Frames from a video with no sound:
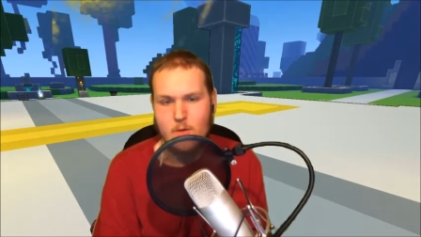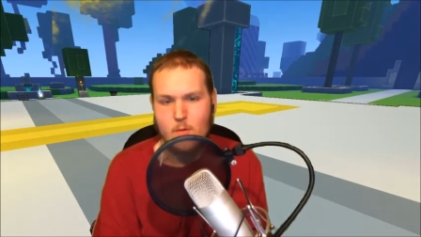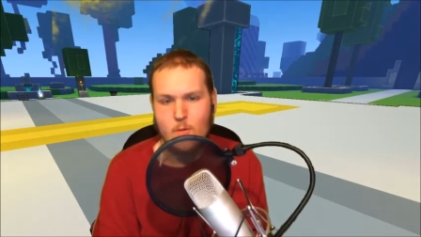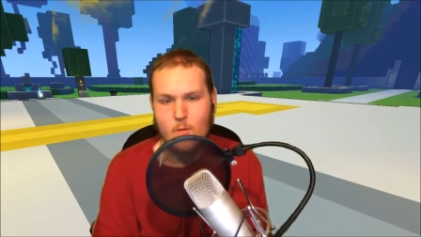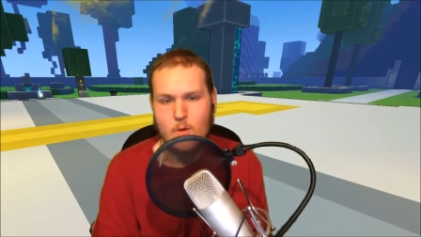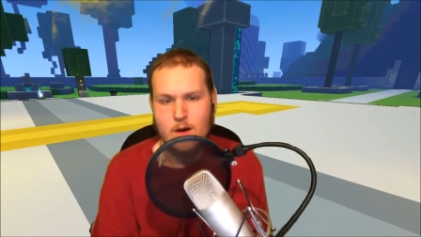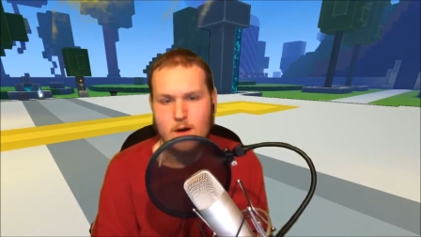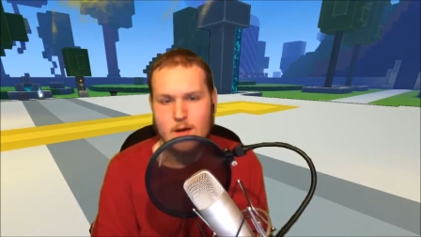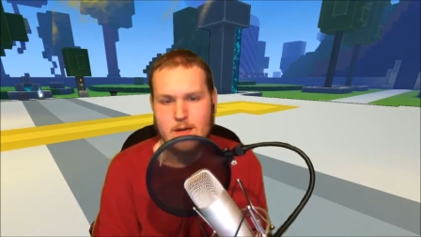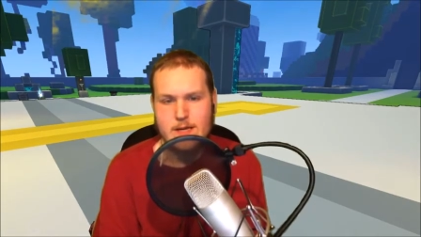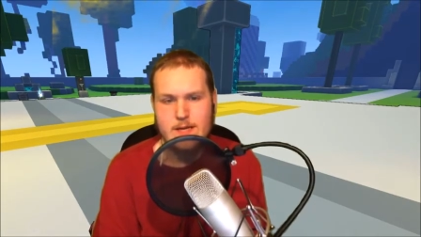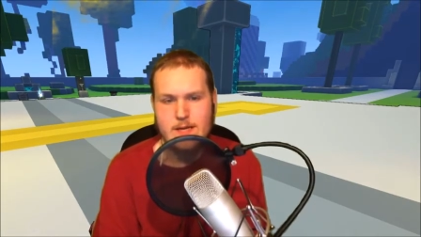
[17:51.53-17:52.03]

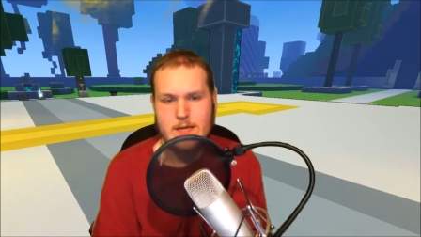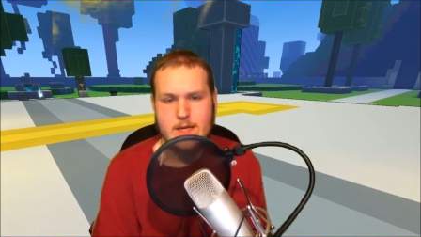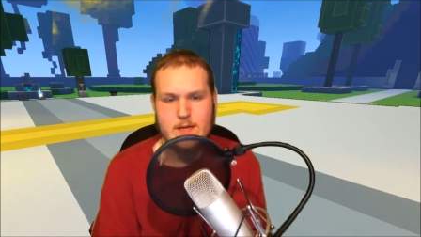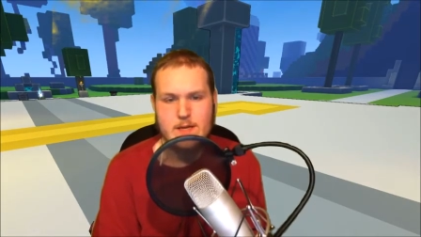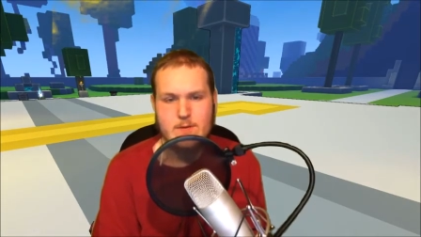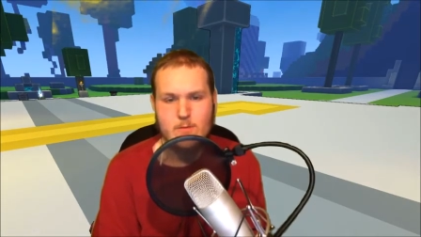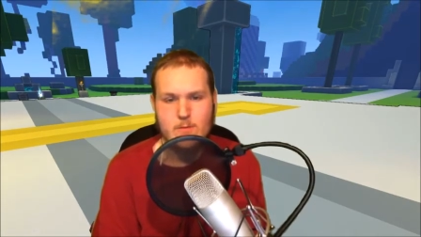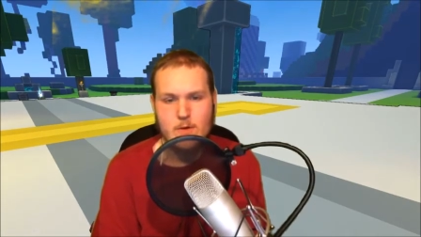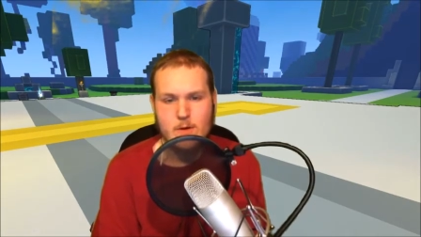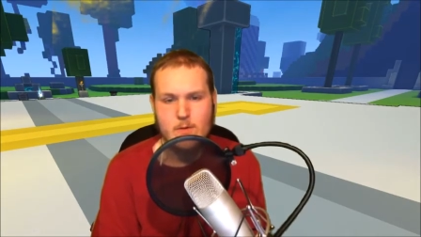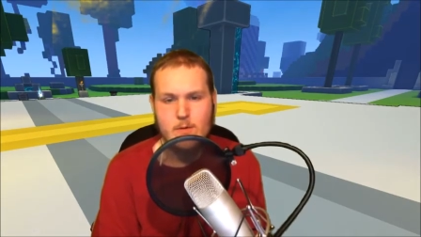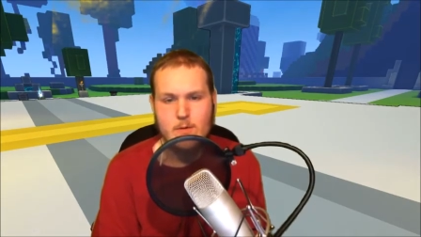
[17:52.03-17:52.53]
what did
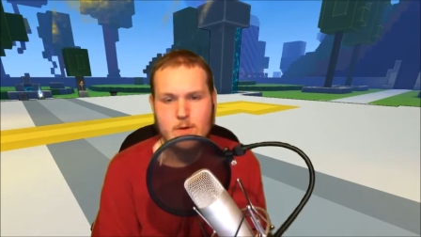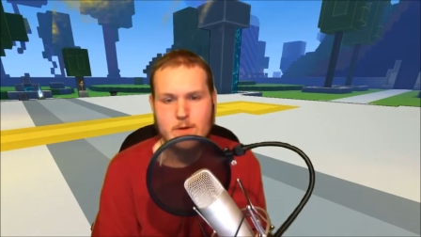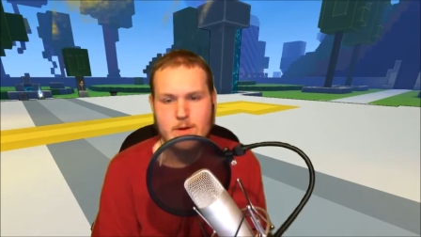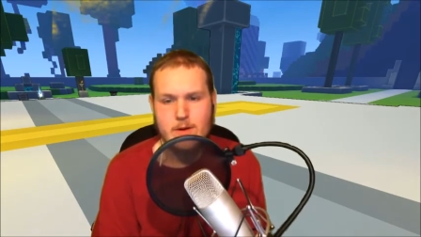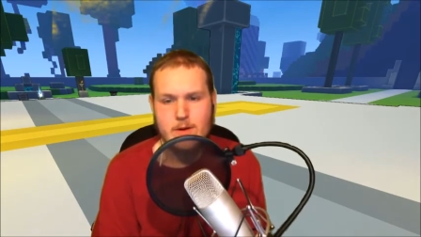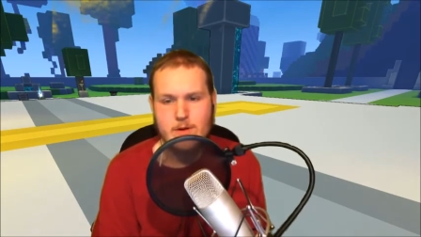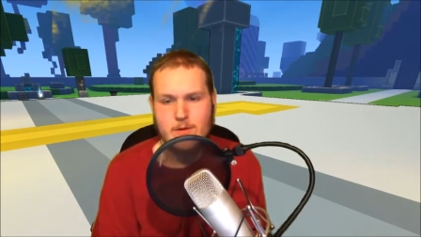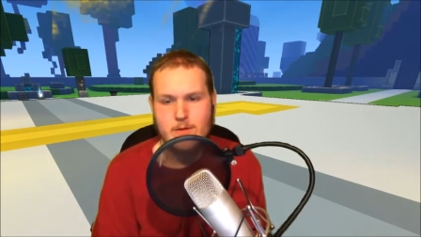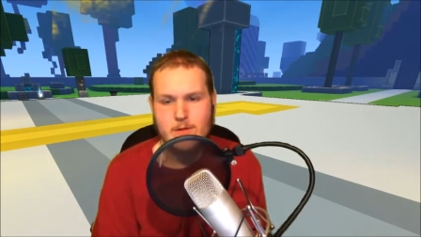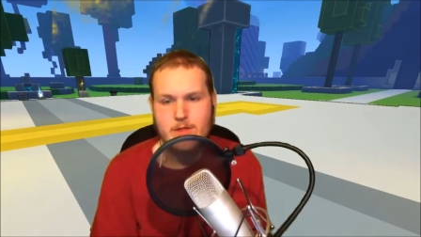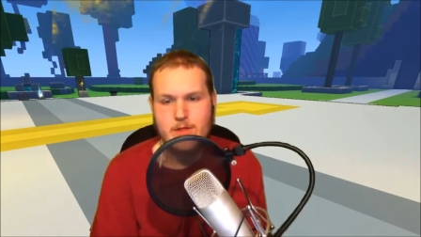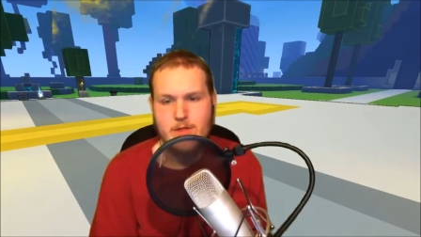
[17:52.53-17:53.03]
what were
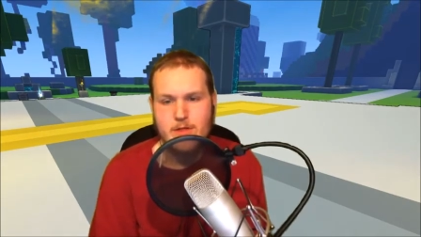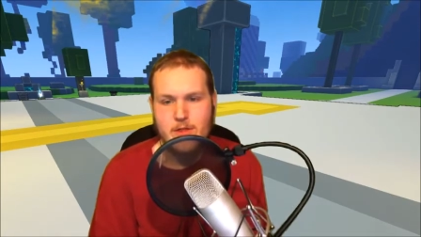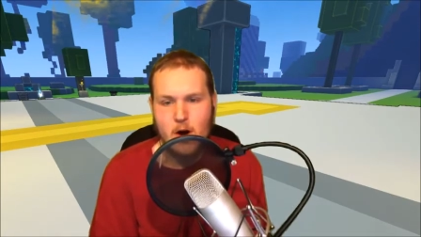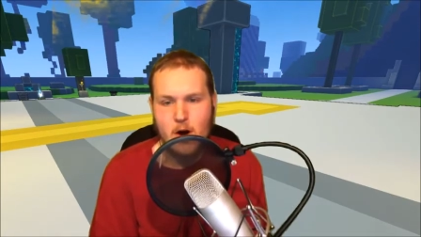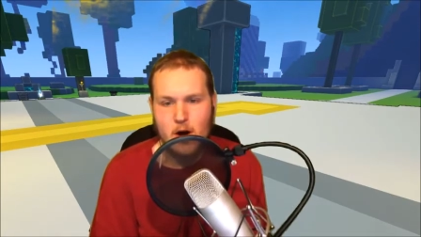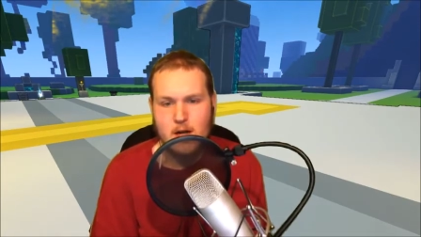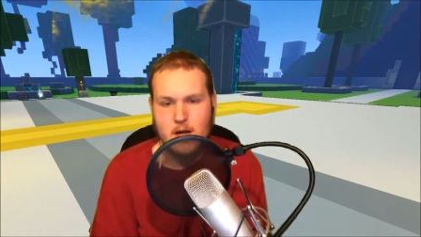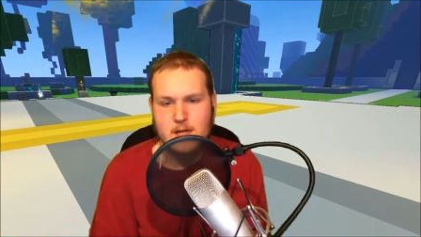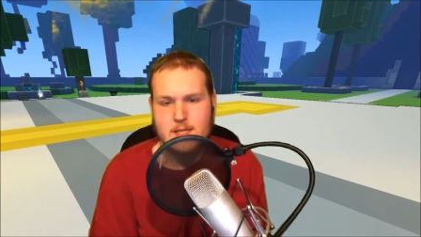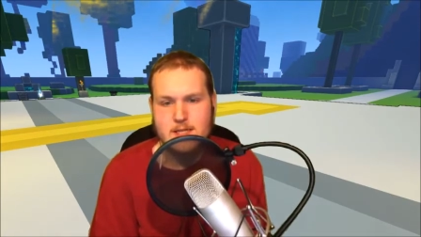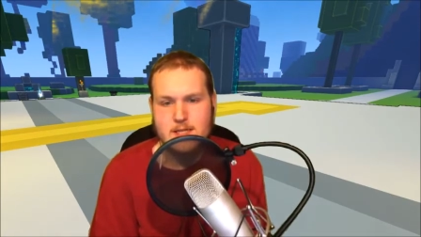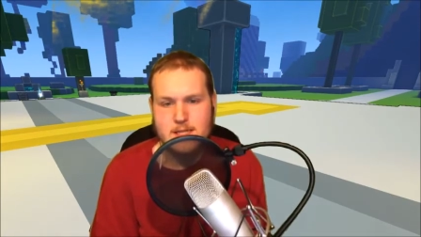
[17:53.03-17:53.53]
your
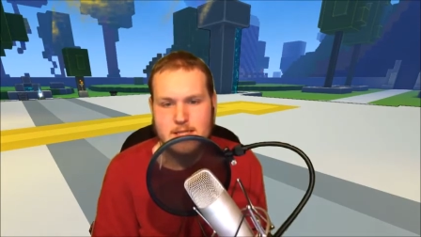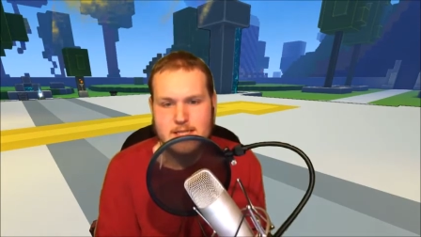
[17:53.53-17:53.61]
thoughts?